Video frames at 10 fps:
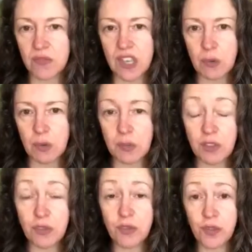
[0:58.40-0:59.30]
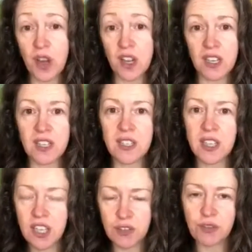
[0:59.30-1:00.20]
that would be fine
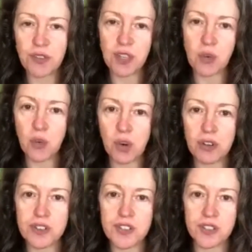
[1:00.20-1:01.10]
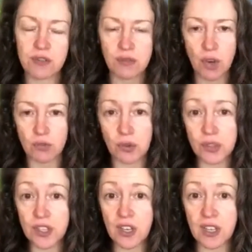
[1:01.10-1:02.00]
if it was a raw
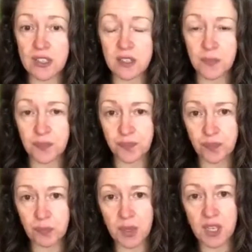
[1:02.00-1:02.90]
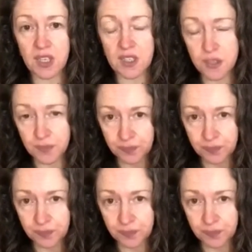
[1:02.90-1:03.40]
diet, because